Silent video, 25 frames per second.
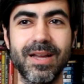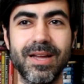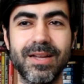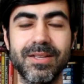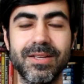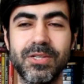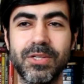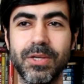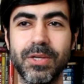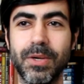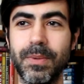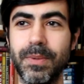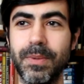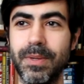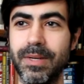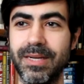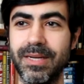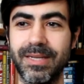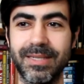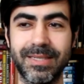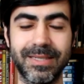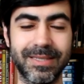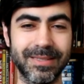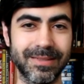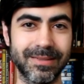So
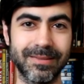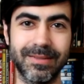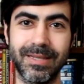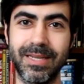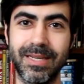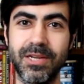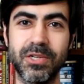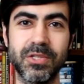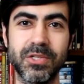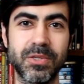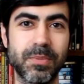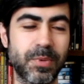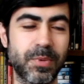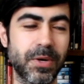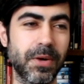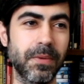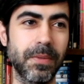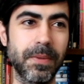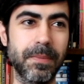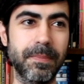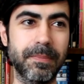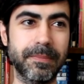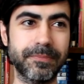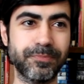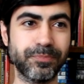here's the
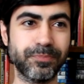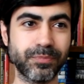problem.